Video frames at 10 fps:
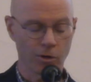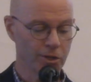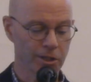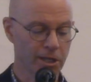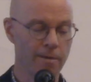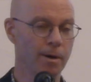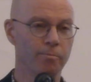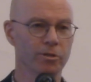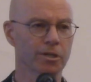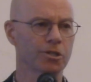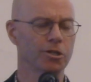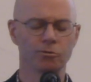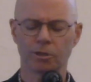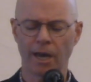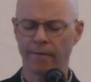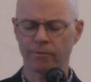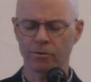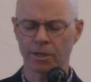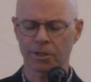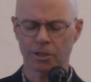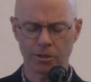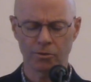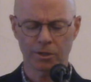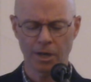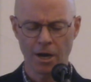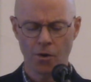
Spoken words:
Moses came up with excuse after excuse.